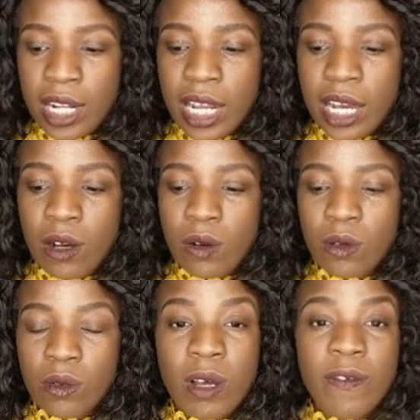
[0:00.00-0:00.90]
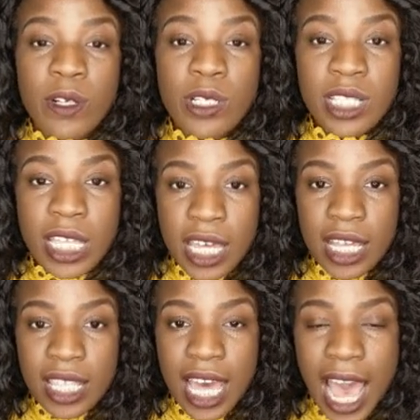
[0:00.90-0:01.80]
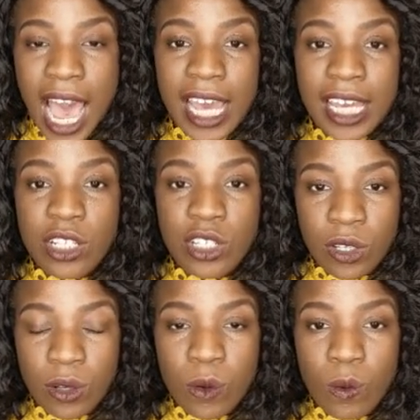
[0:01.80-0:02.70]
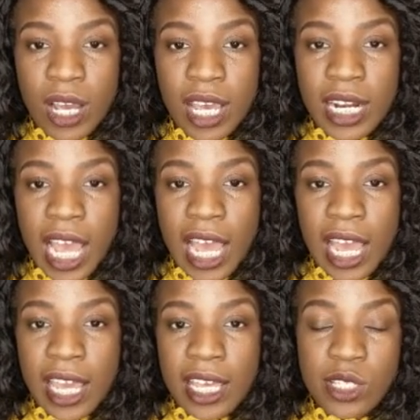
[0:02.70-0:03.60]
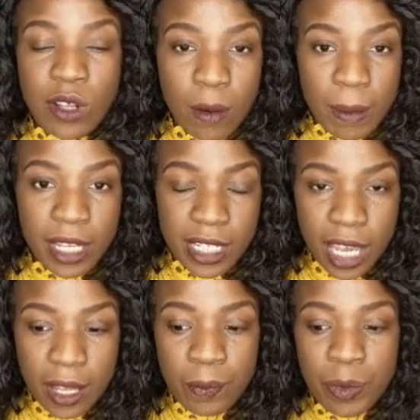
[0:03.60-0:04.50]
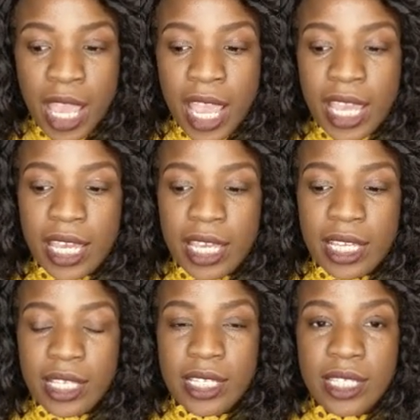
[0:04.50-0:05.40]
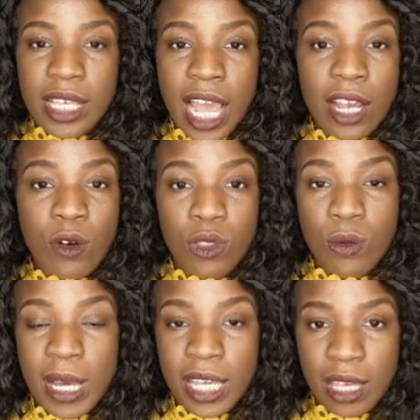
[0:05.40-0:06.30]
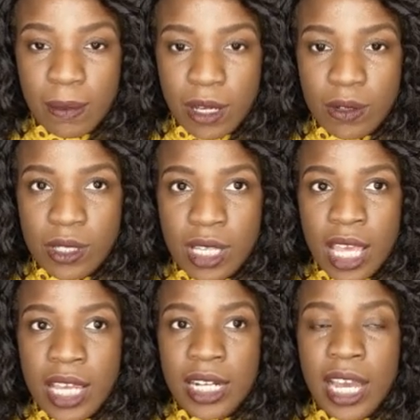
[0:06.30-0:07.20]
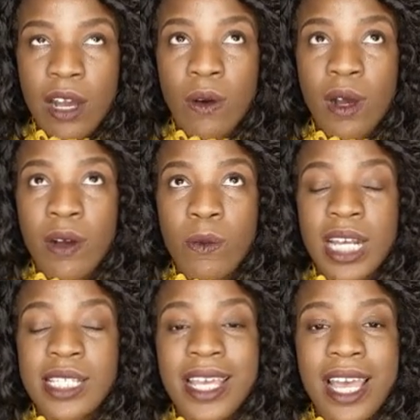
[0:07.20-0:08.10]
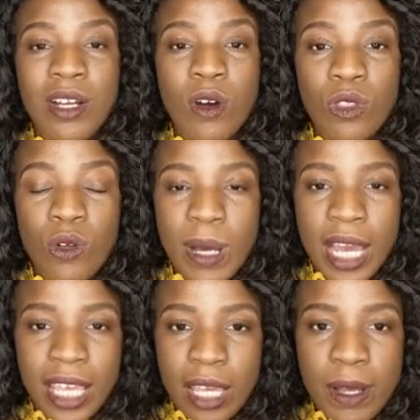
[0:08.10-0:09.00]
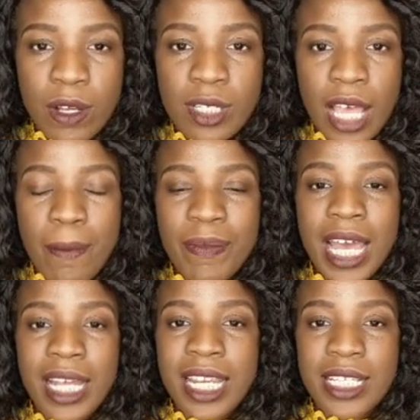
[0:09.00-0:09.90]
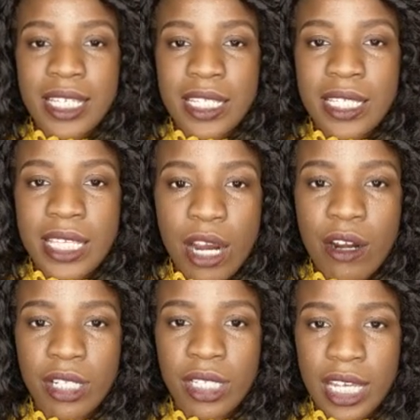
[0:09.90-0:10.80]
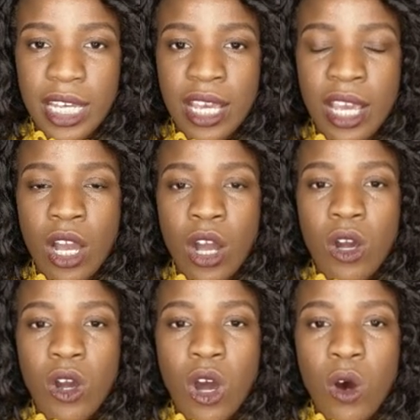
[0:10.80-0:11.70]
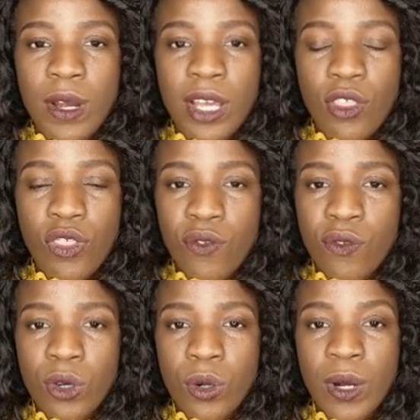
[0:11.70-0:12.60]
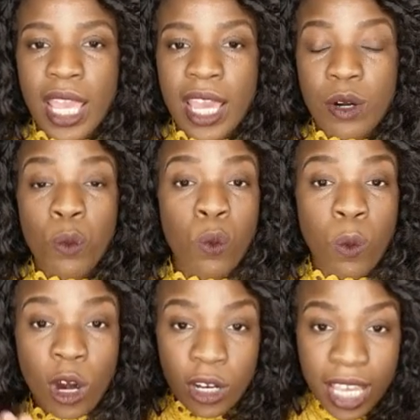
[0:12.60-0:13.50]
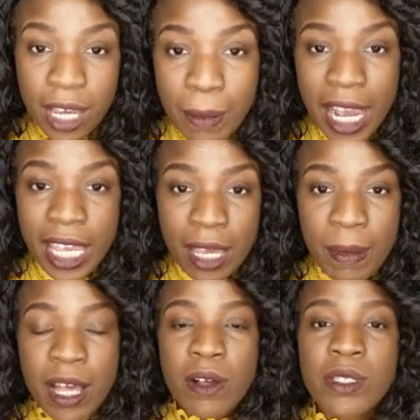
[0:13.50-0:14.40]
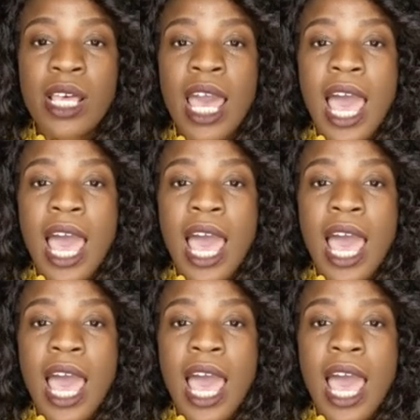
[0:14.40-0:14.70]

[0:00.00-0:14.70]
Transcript: Now, the first thing that I do when I start my day is I go through my emails. Now, when I say I go through my emails, I'm not necessarily going through and working my emails.